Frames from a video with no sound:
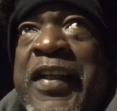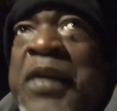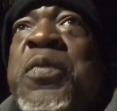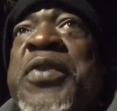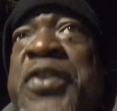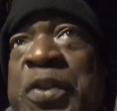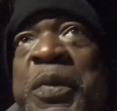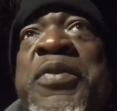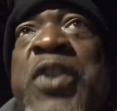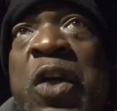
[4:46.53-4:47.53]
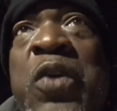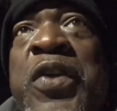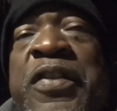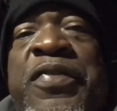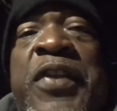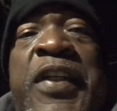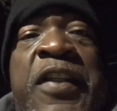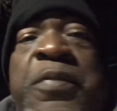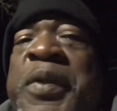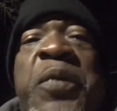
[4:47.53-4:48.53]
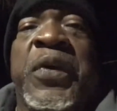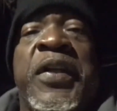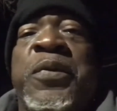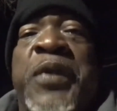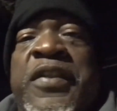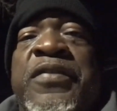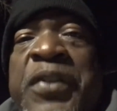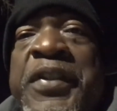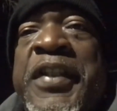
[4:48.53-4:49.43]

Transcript: We were told it was for us, but it really wasn't for